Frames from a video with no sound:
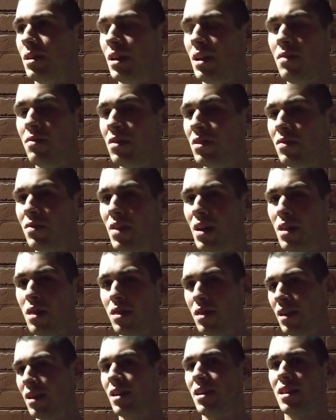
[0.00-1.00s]
even if they
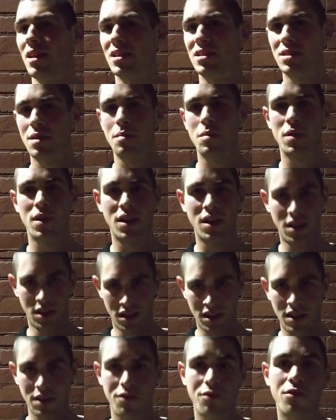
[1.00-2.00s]
think they're something
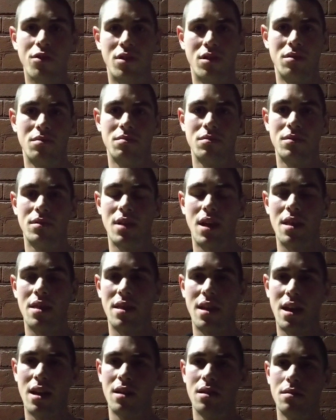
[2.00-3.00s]
different than
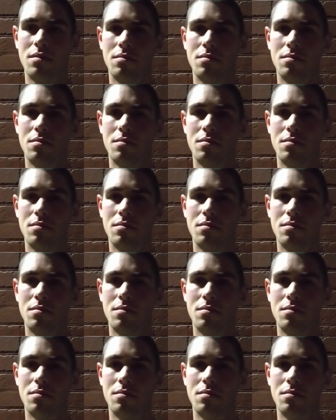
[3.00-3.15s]
that.